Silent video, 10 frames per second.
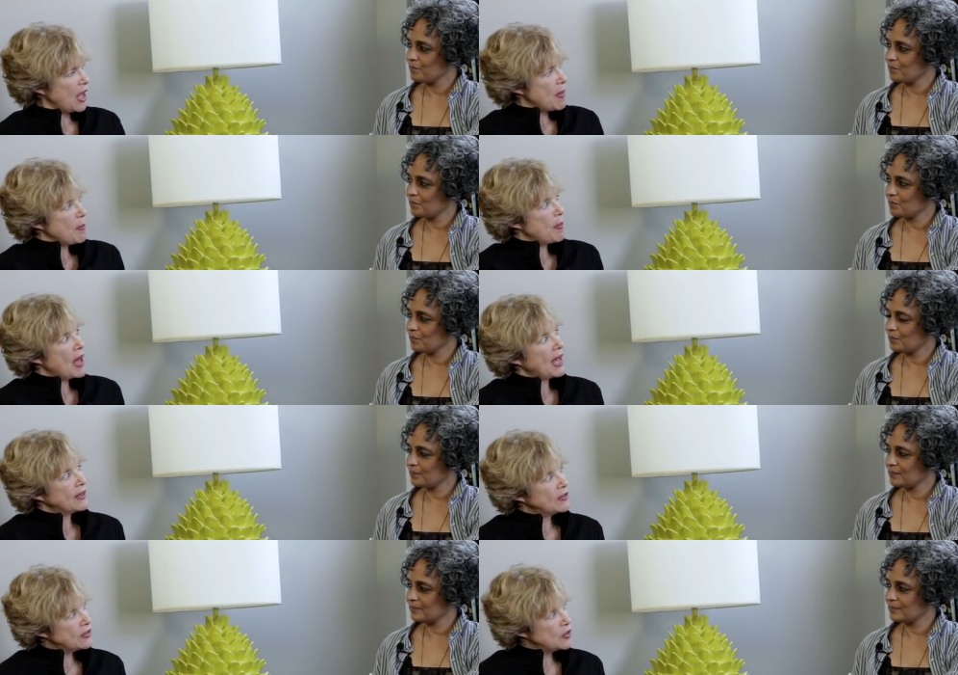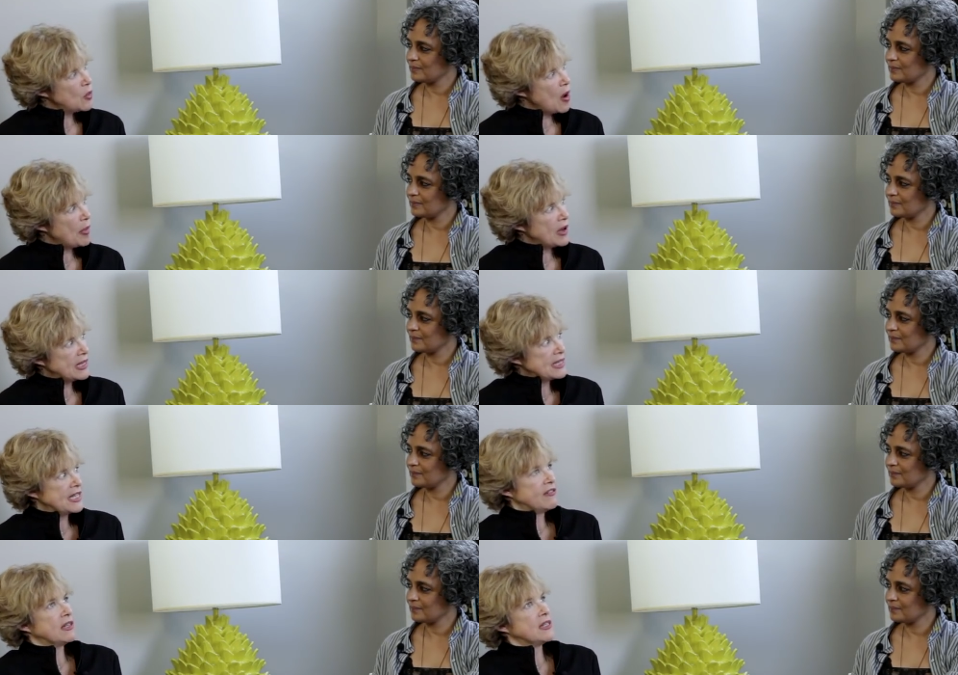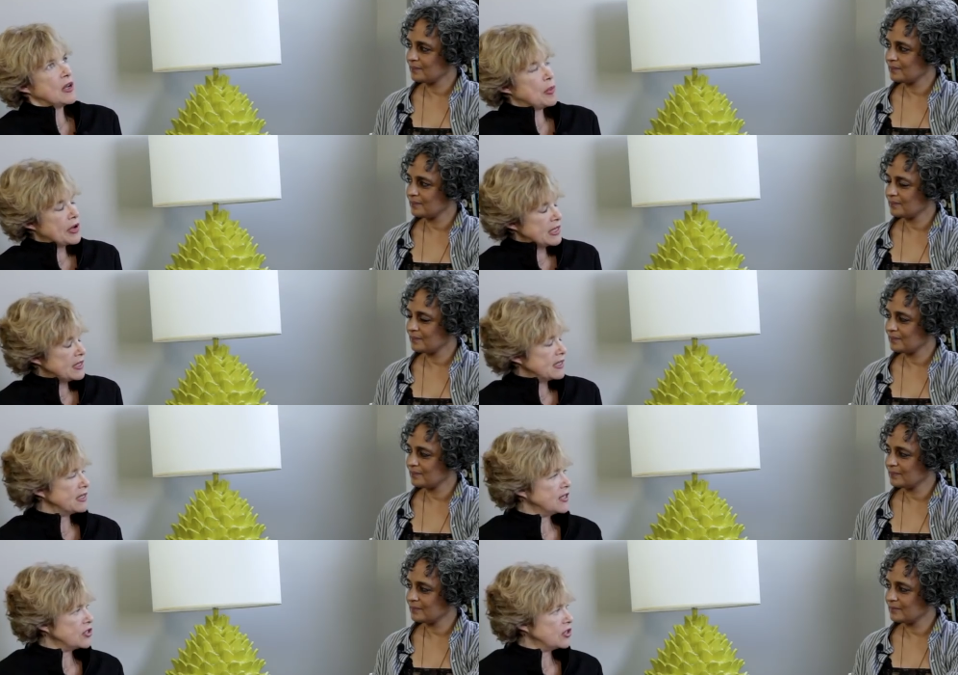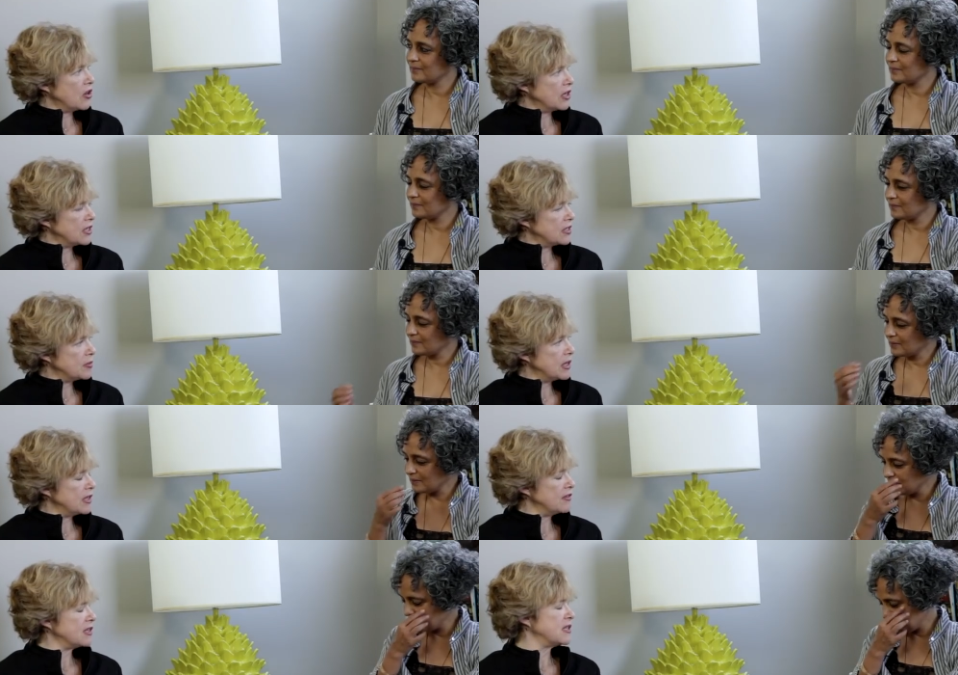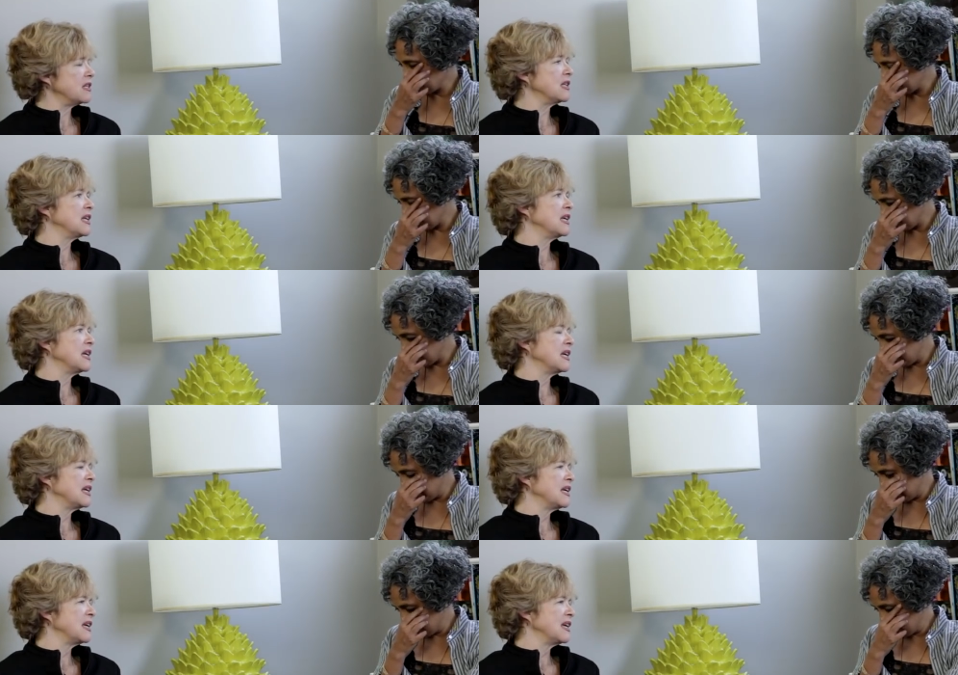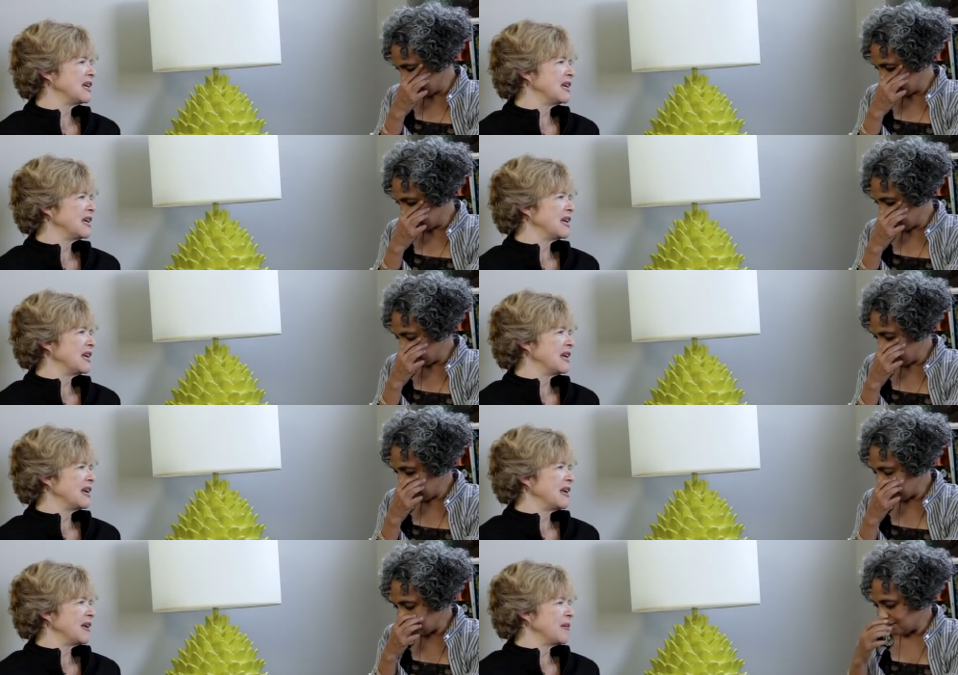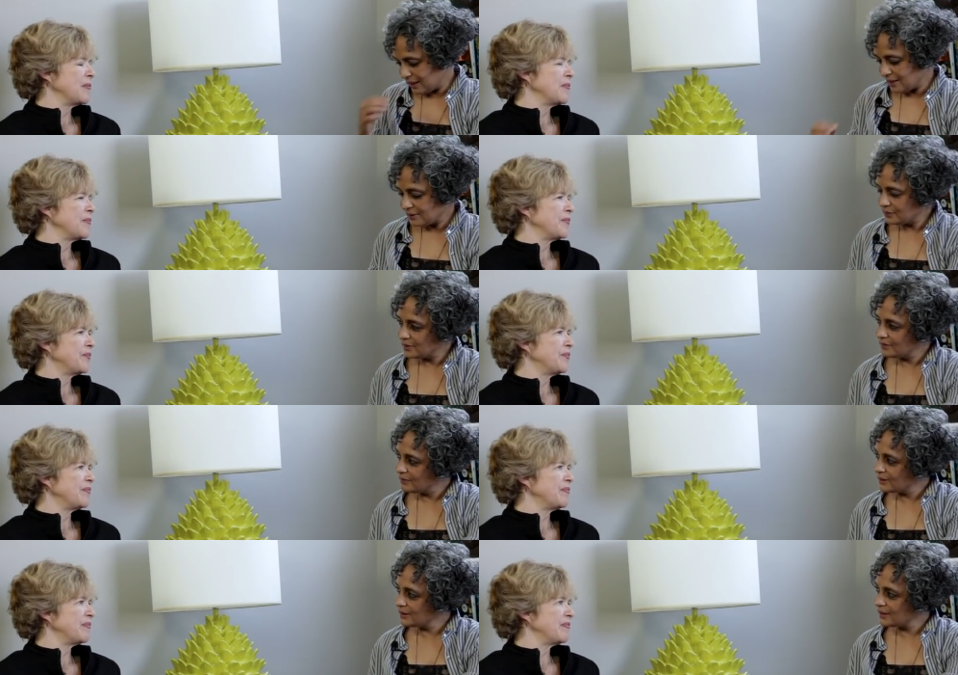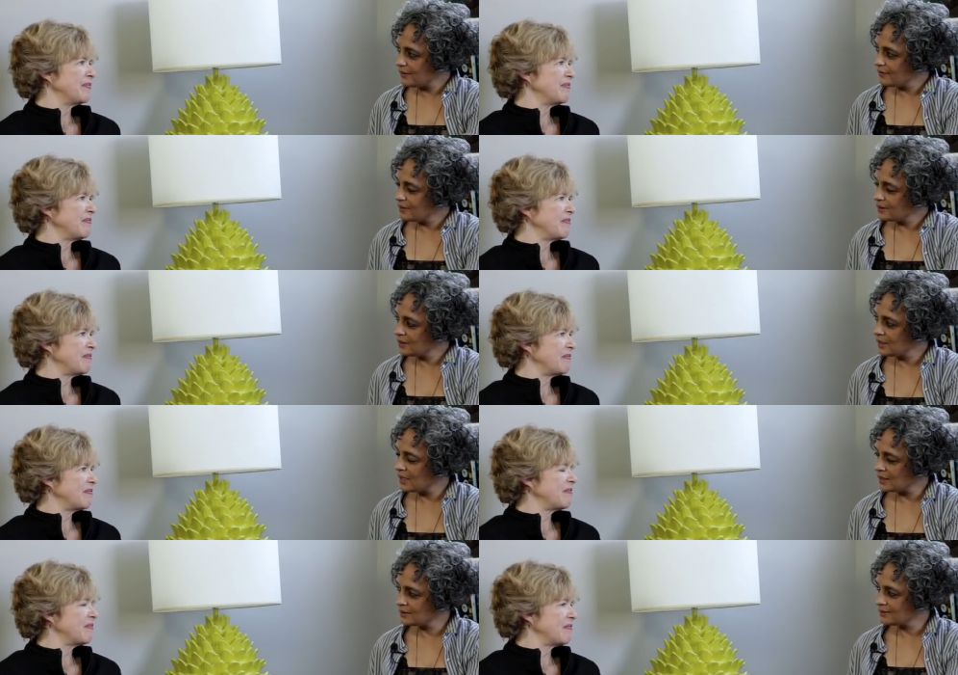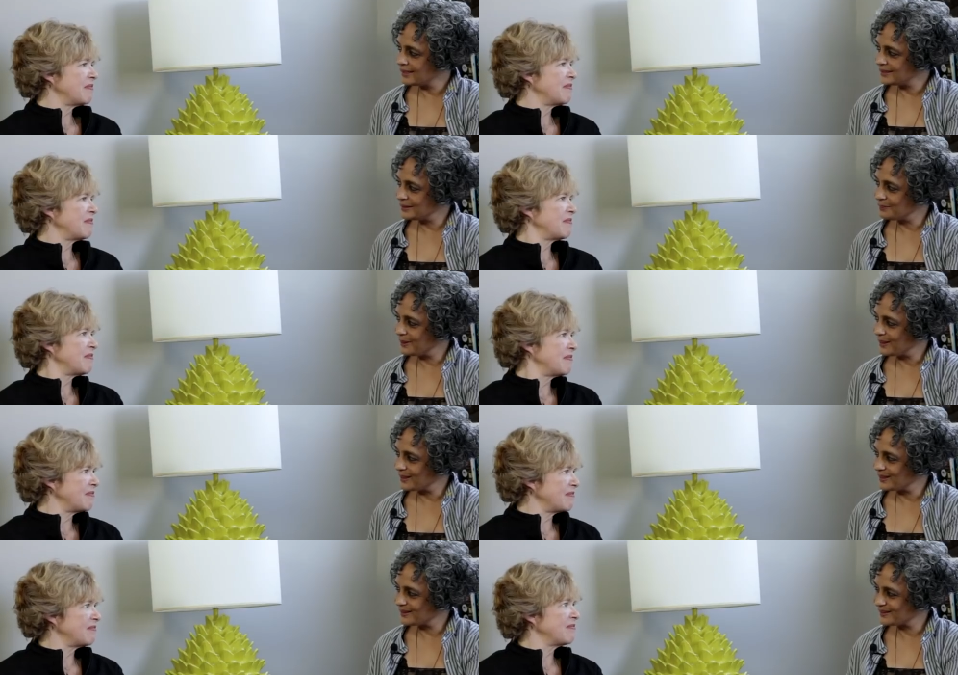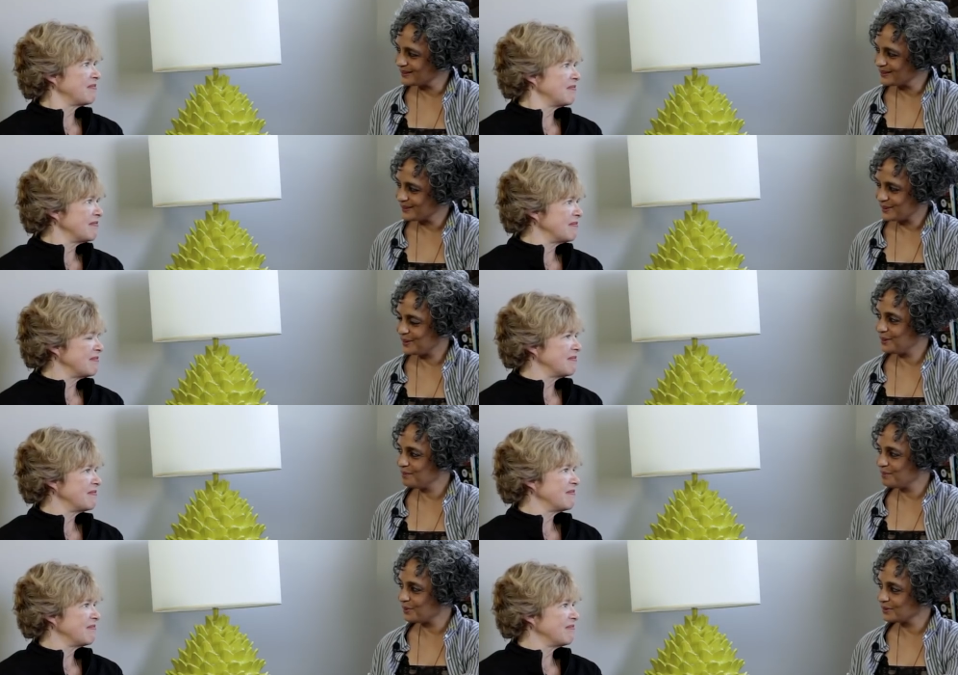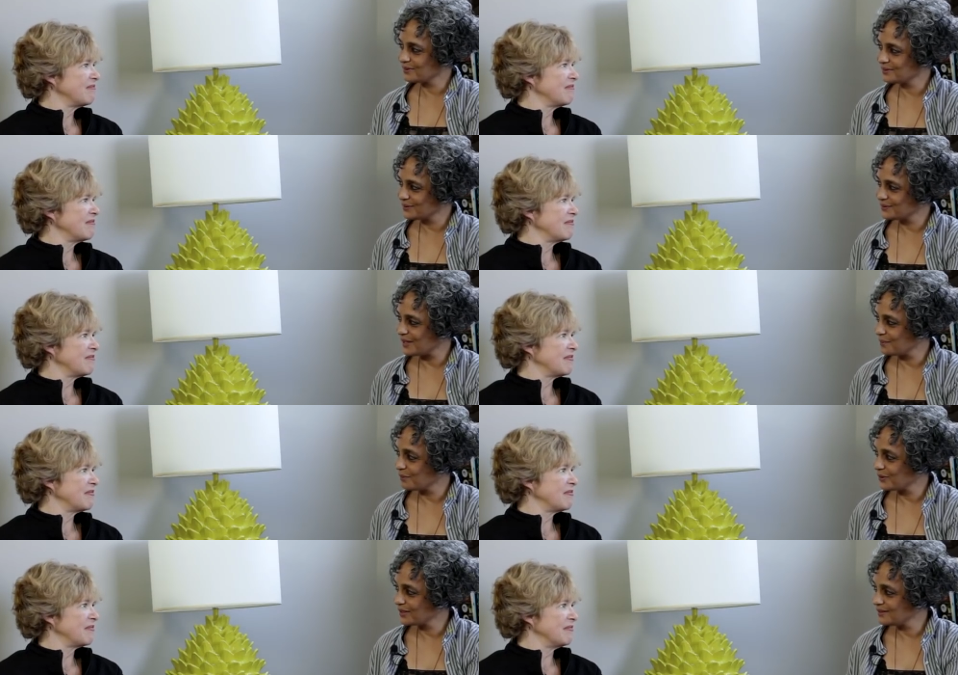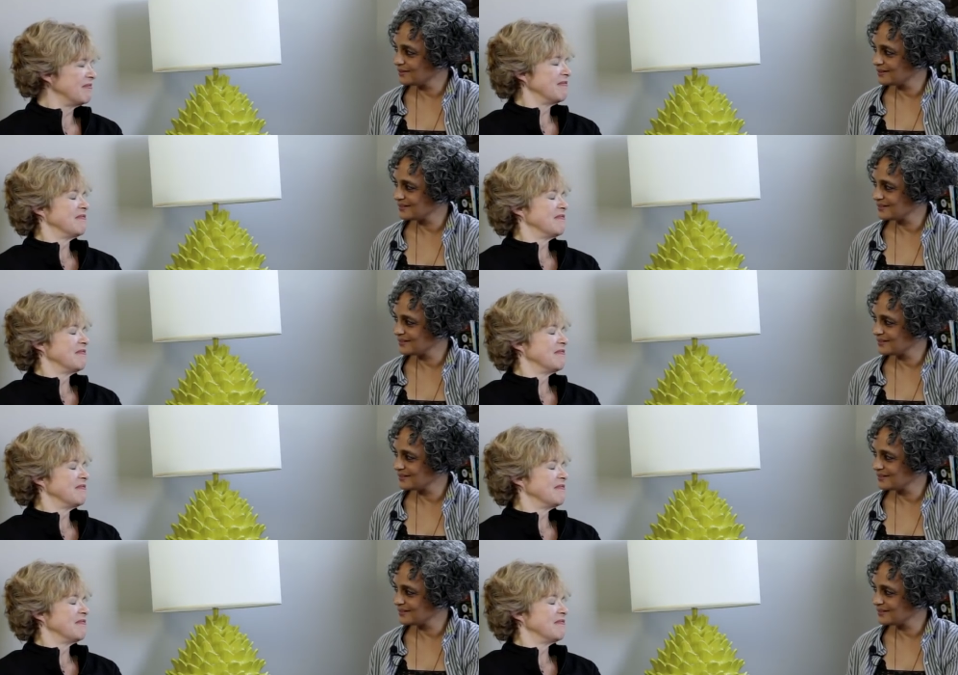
Speaker 1: coming back to our bodies, even as our bodies are such targets, many of us?
Speaker 2: Well, I don't think we can ever underestimate the importance of our bodies,